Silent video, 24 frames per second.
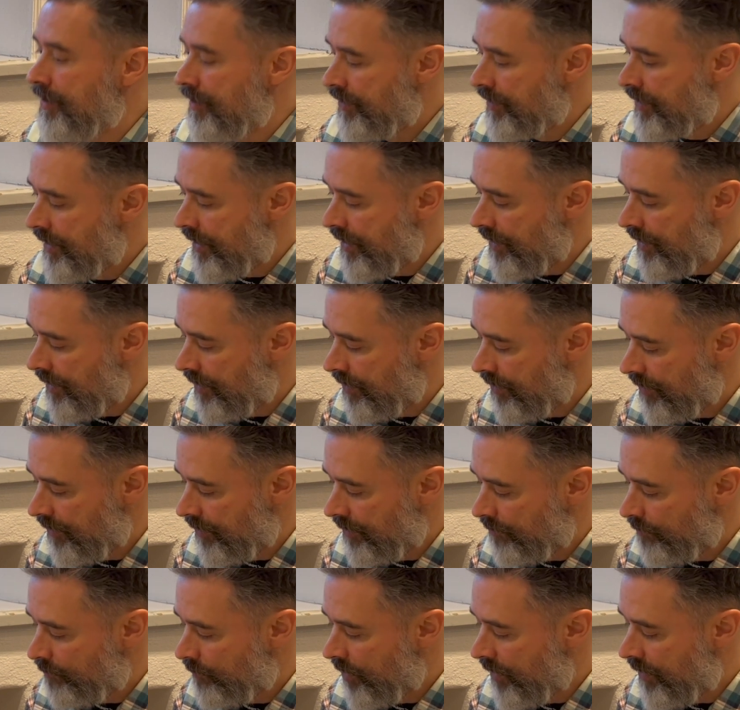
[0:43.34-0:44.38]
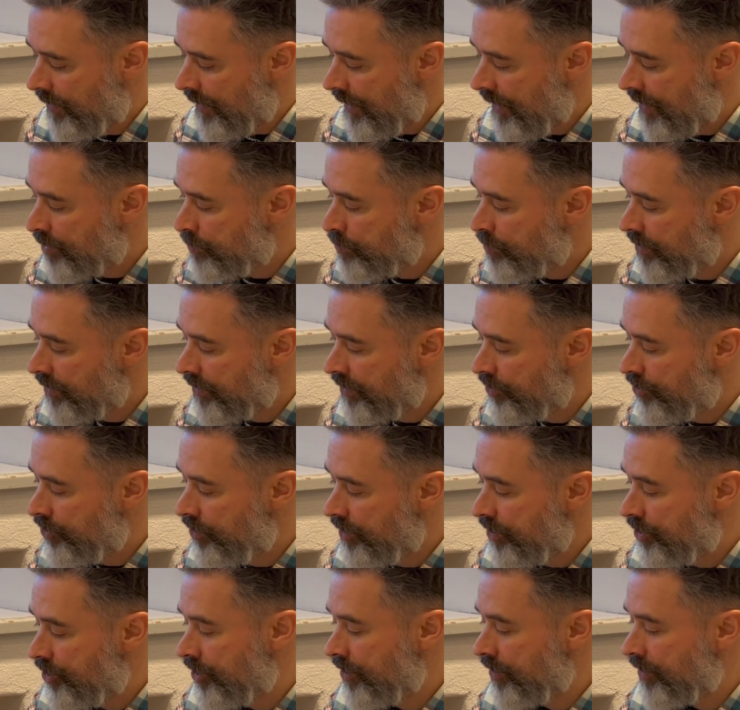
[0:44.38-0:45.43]
that an expert in the
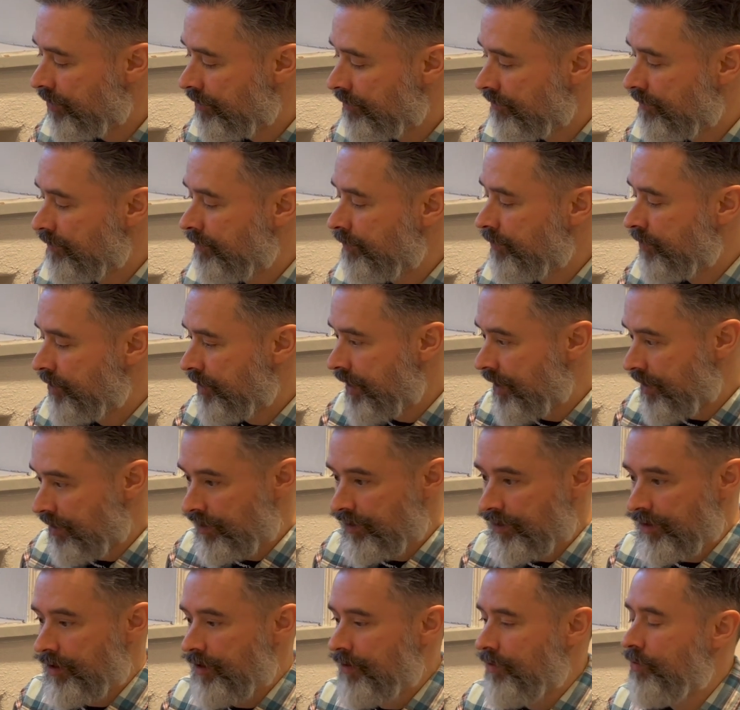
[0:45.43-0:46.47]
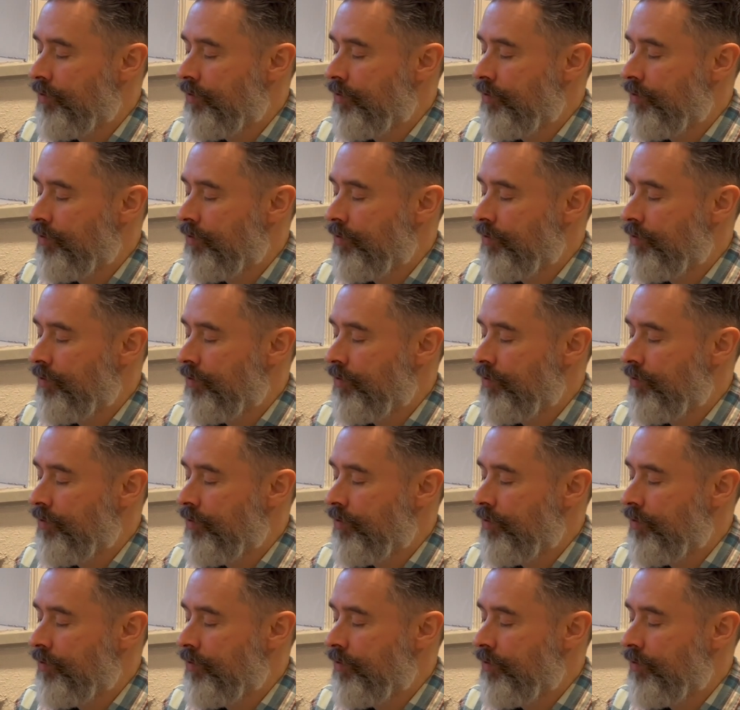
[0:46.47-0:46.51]
tradition says,